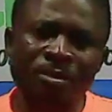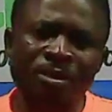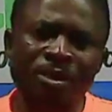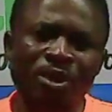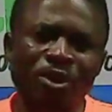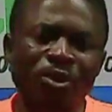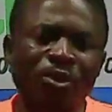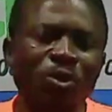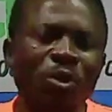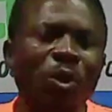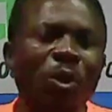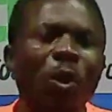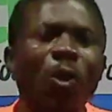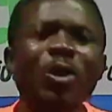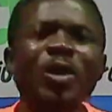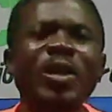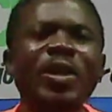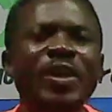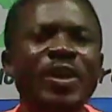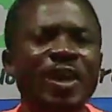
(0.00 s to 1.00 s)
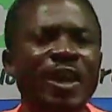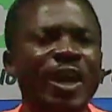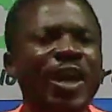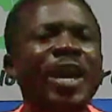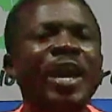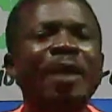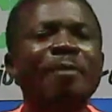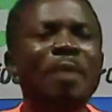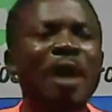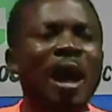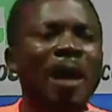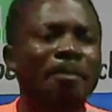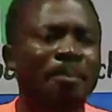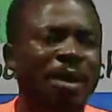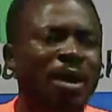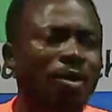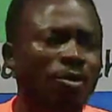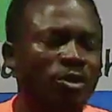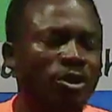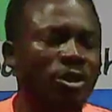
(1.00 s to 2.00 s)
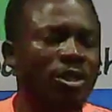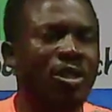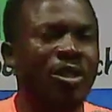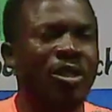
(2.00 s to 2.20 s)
You only care about